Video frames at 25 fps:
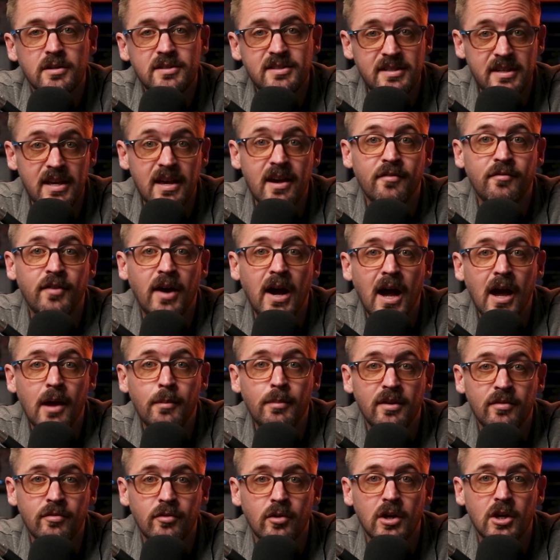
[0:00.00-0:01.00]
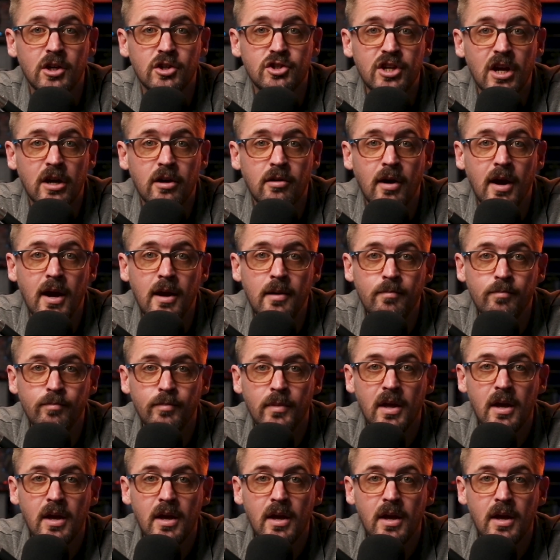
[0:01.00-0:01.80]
CFI before your check ride.